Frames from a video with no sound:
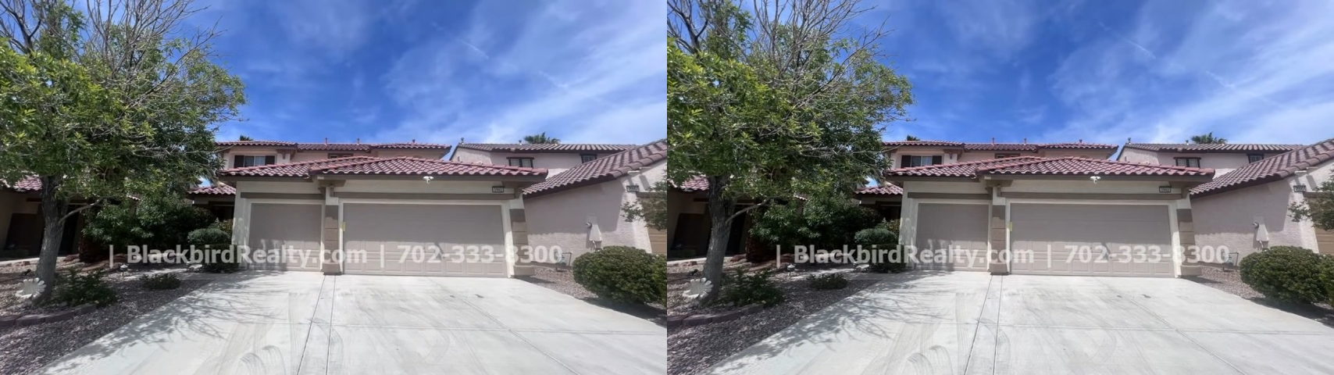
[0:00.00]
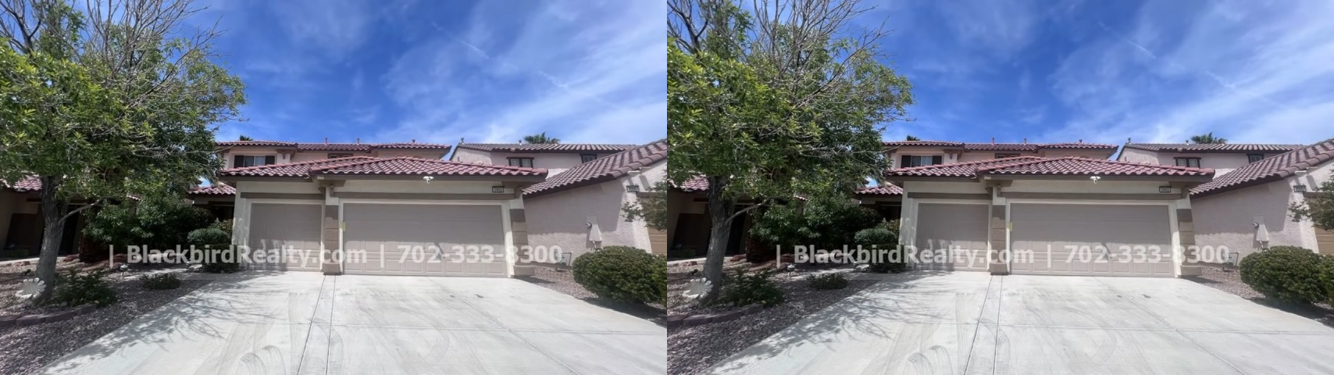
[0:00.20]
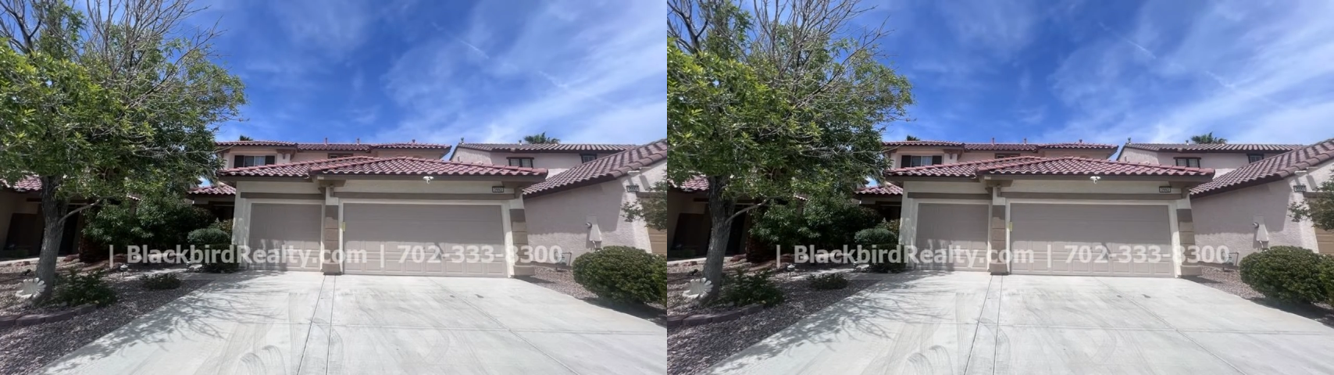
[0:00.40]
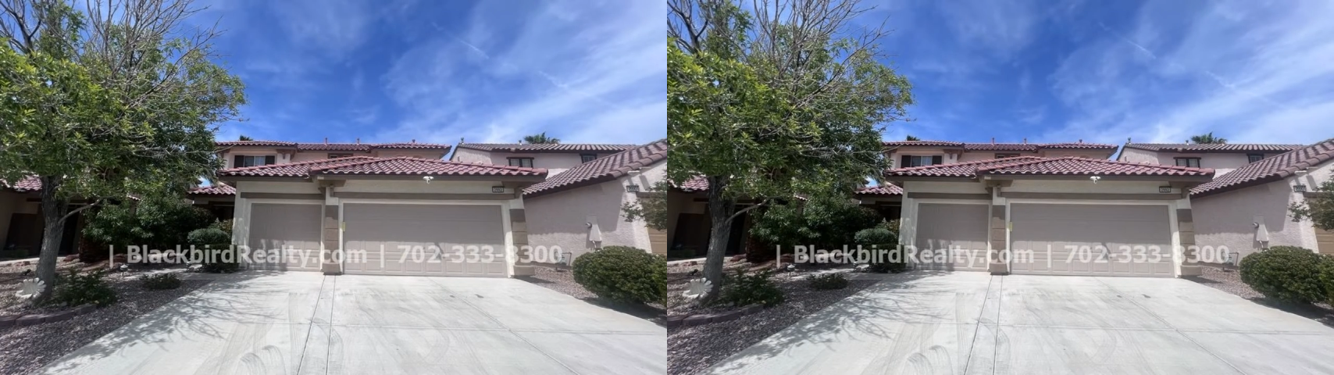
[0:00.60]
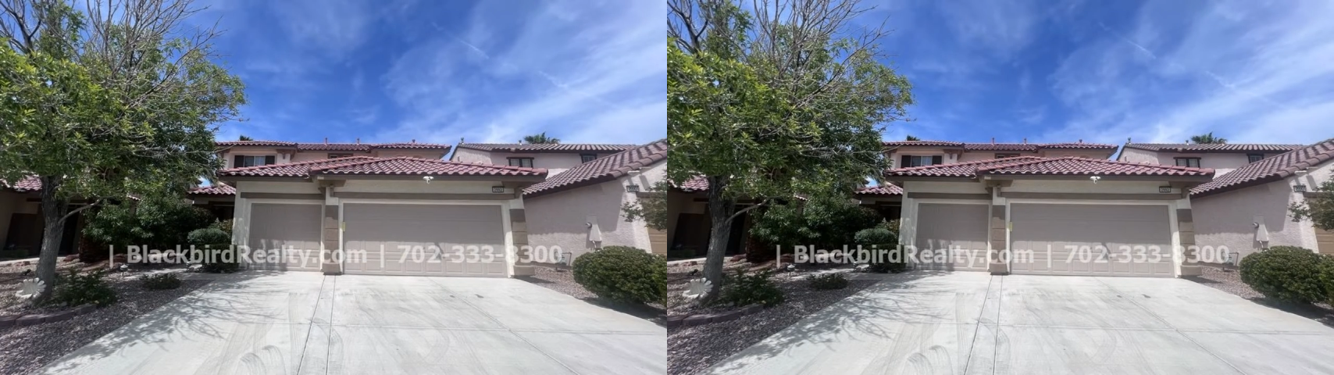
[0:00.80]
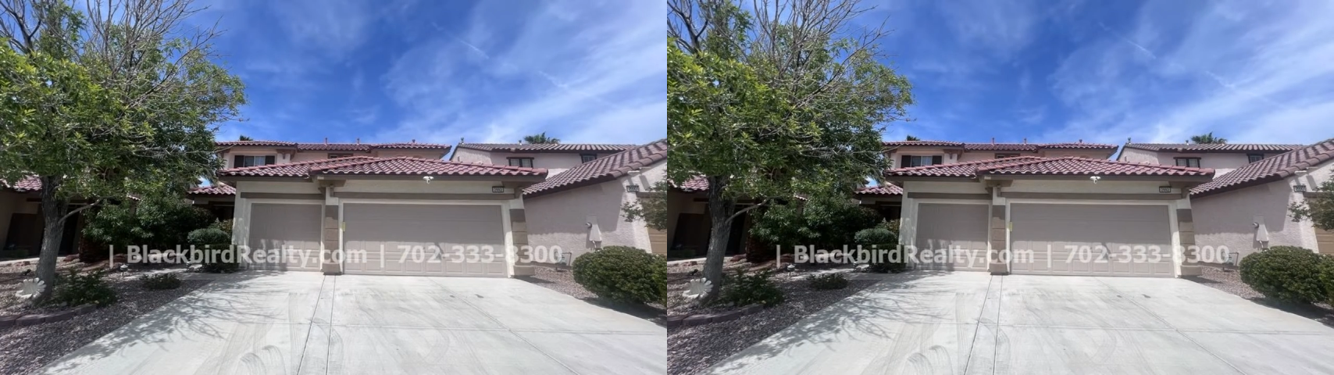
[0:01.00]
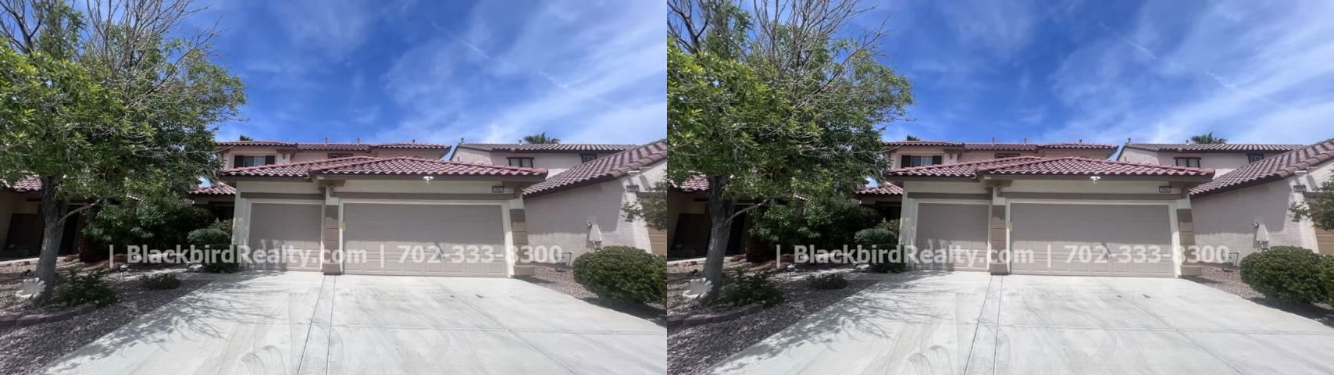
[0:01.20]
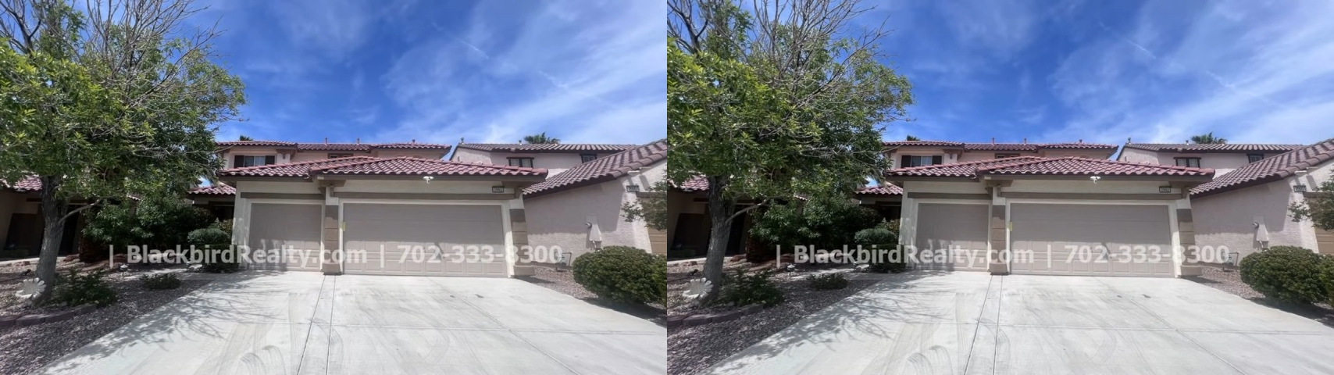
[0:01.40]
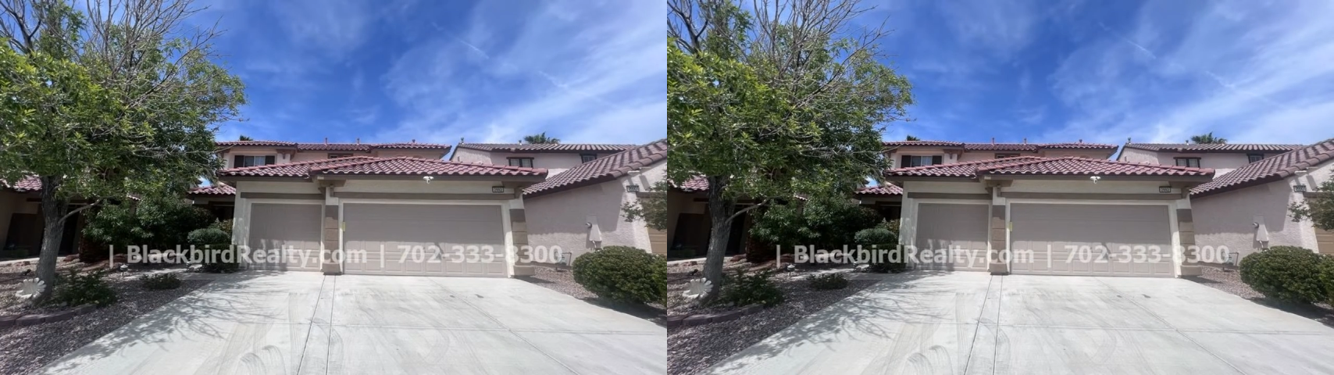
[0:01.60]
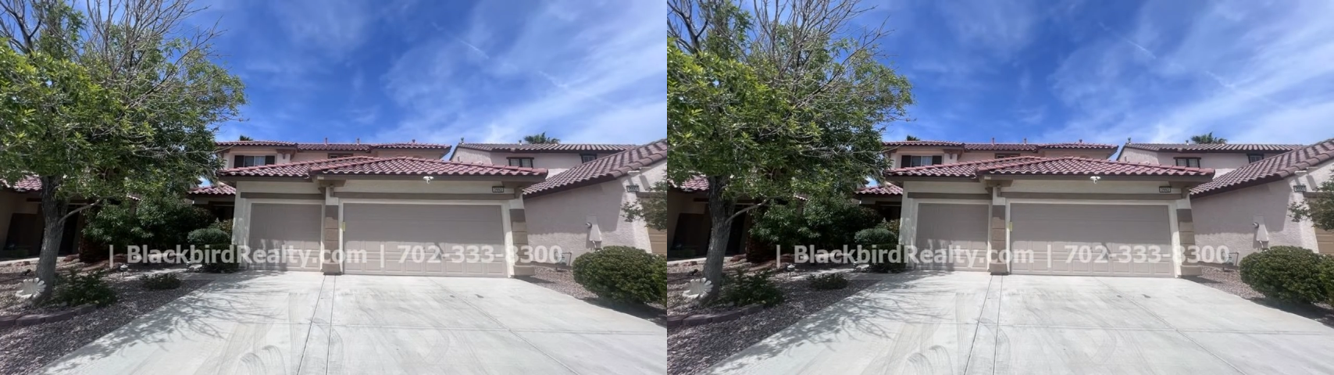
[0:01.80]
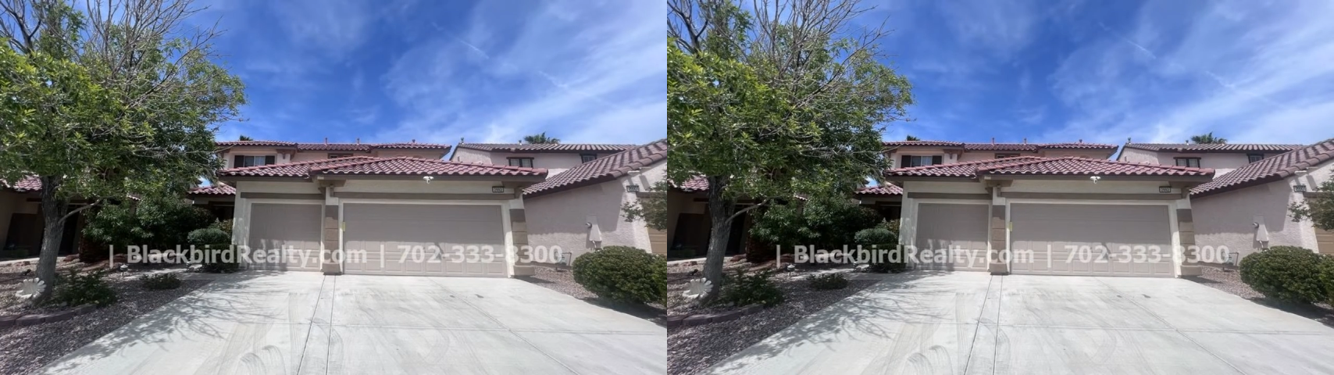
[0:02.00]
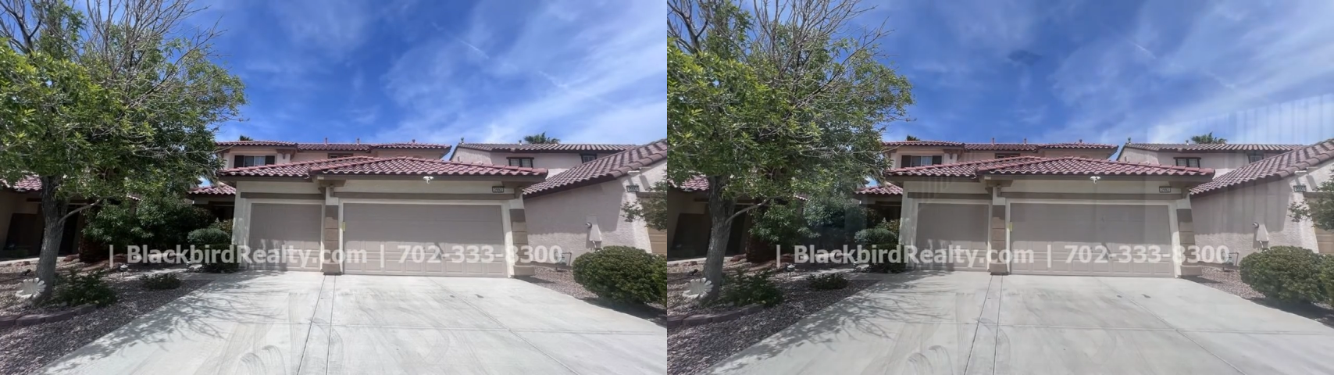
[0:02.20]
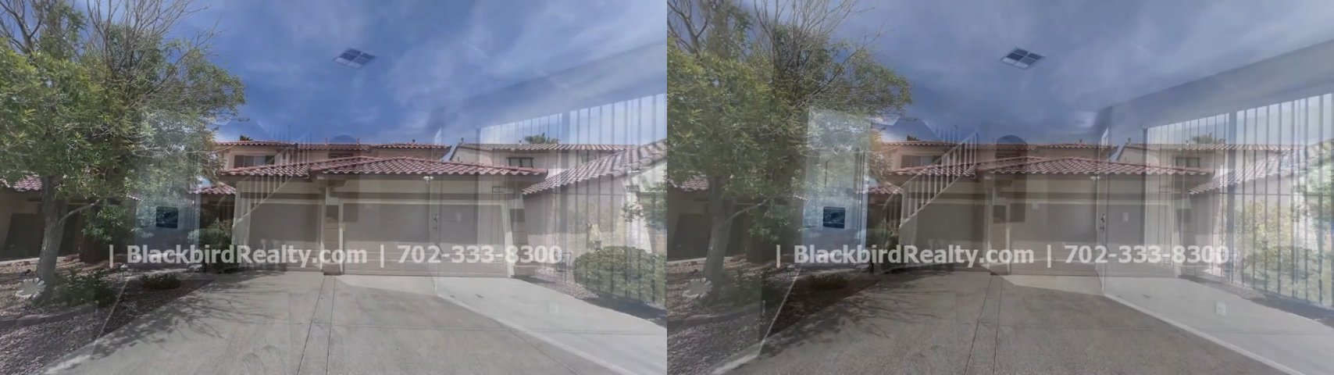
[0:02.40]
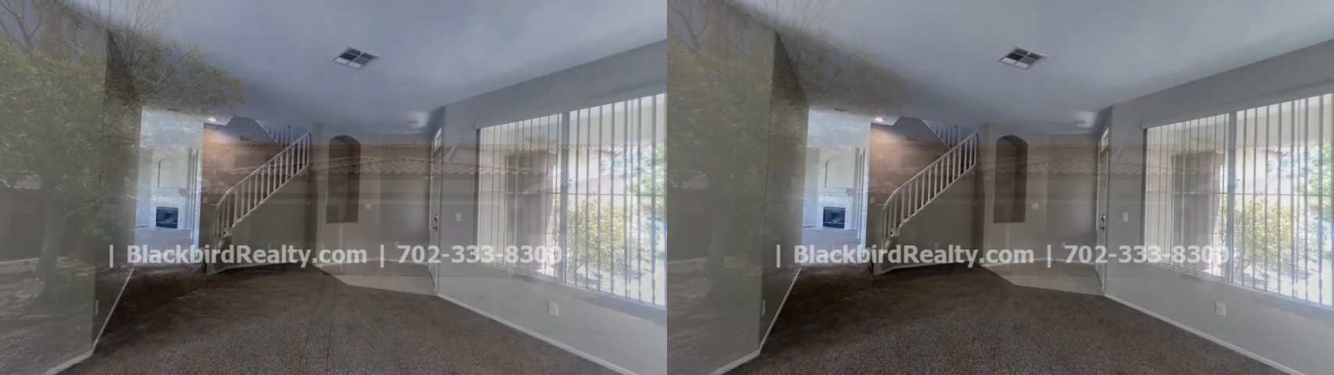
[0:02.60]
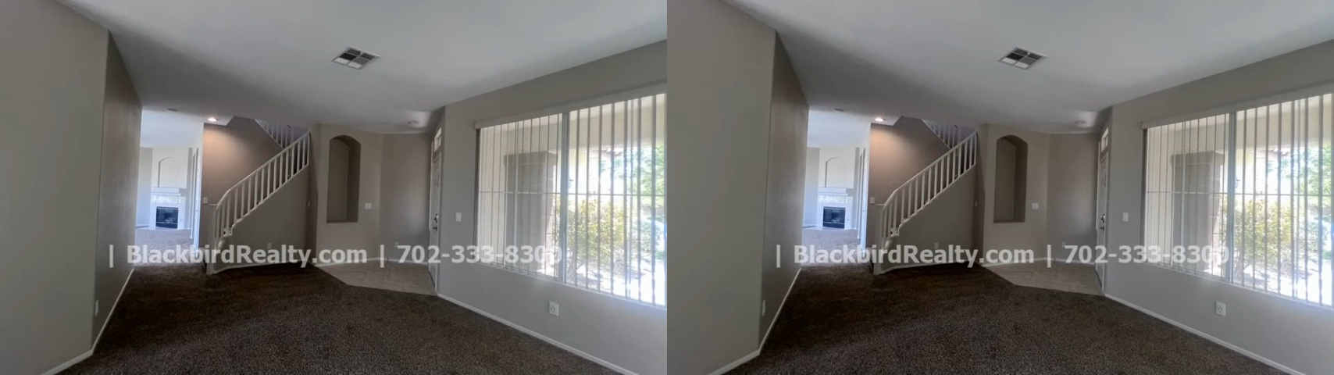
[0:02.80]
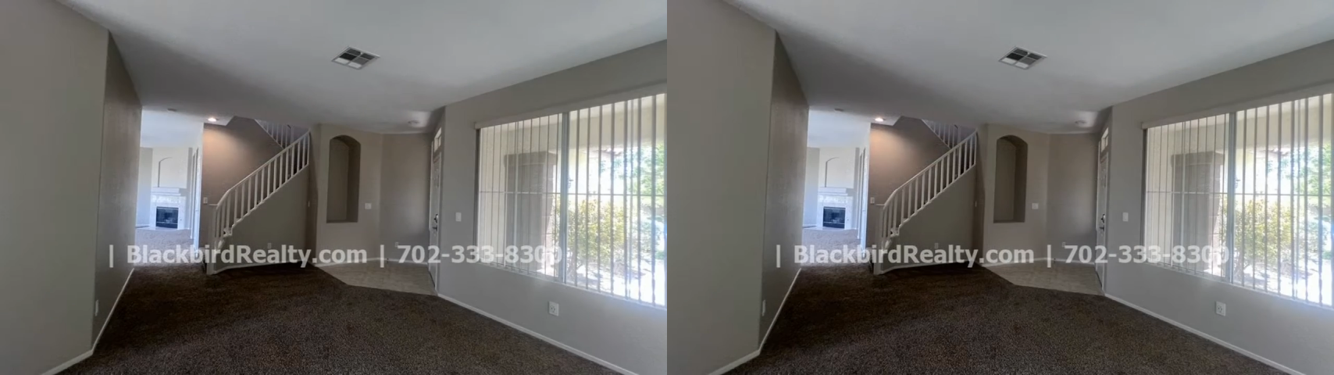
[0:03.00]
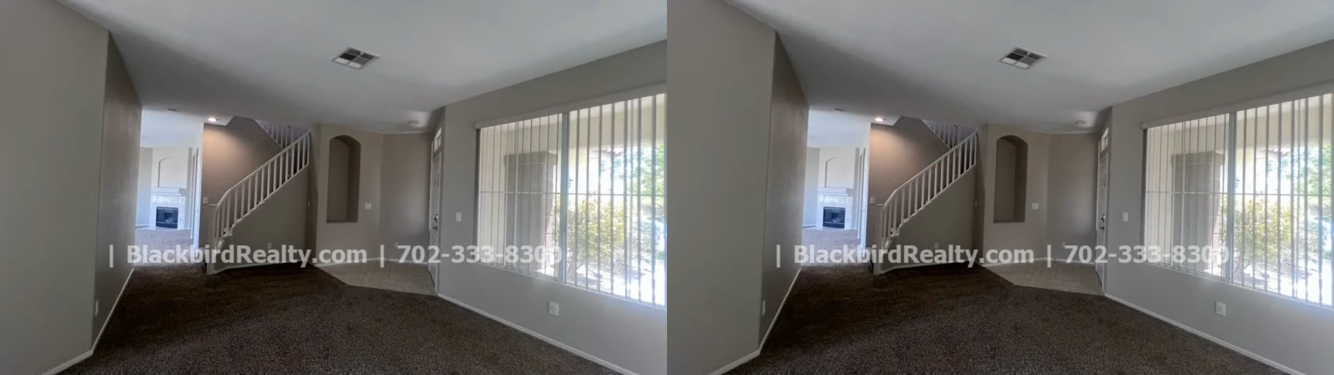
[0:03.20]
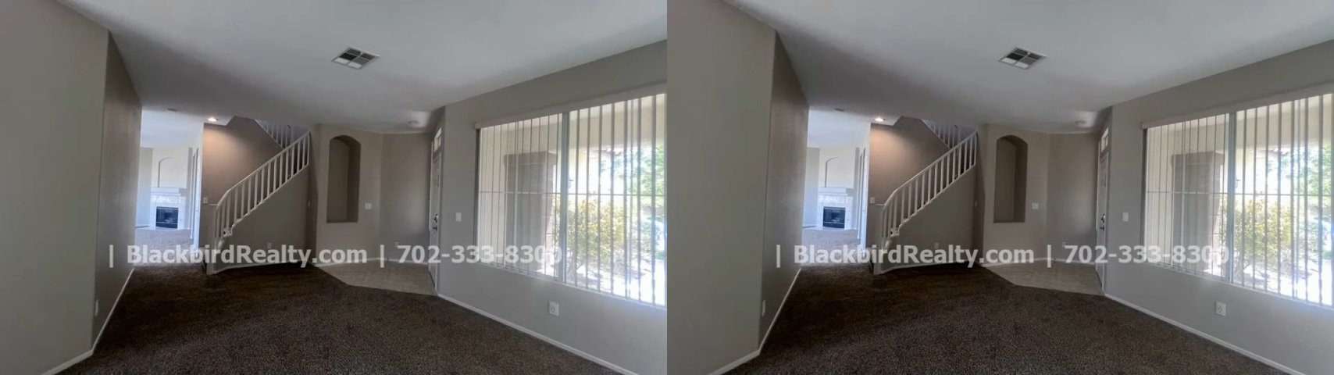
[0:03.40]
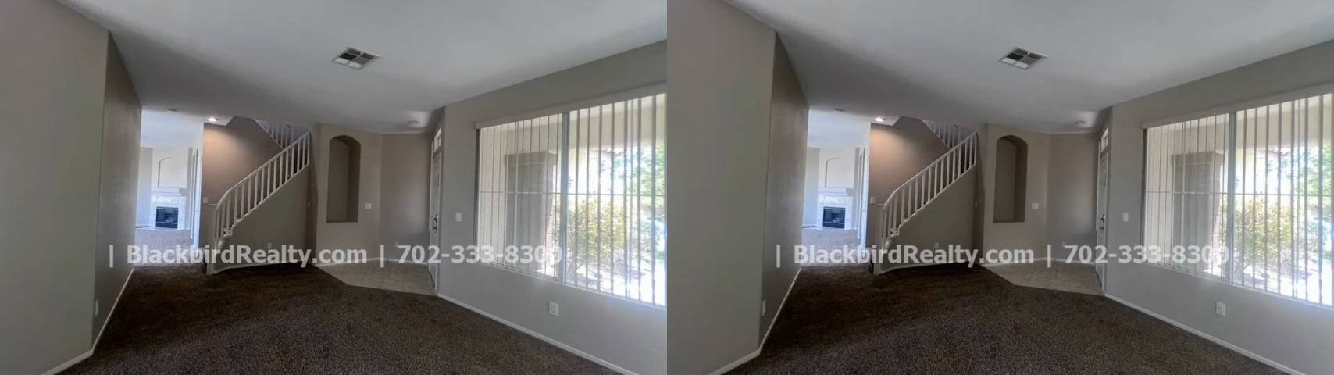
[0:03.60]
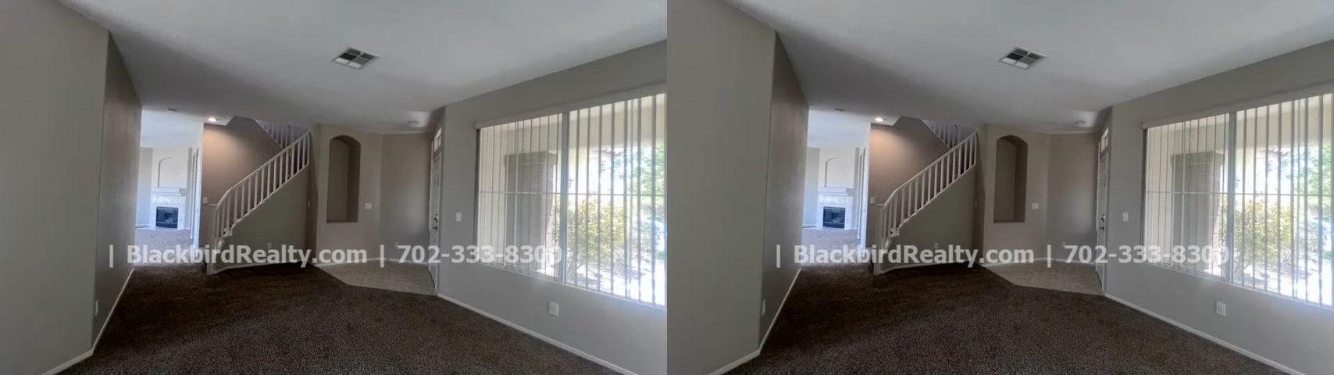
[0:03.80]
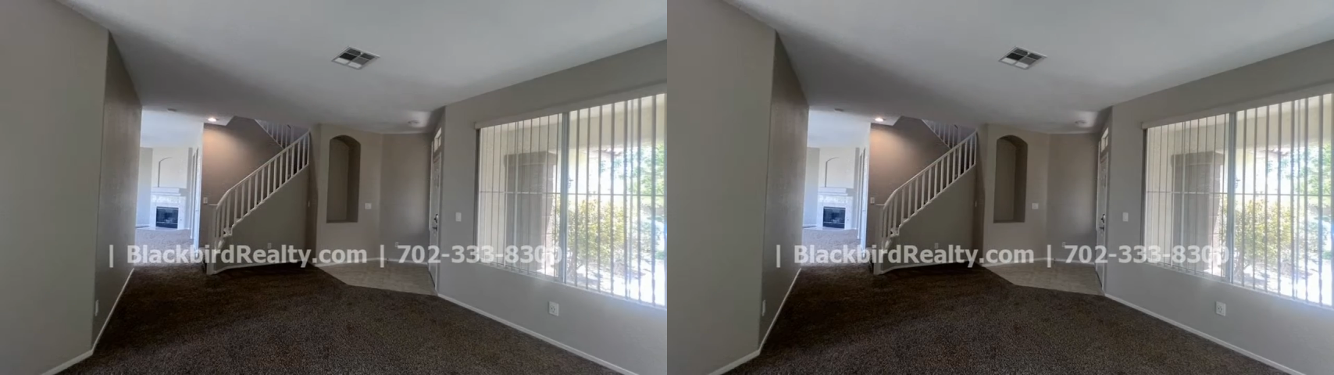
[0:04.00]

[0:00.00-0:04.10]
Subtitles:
Nobody's mouth can be seen.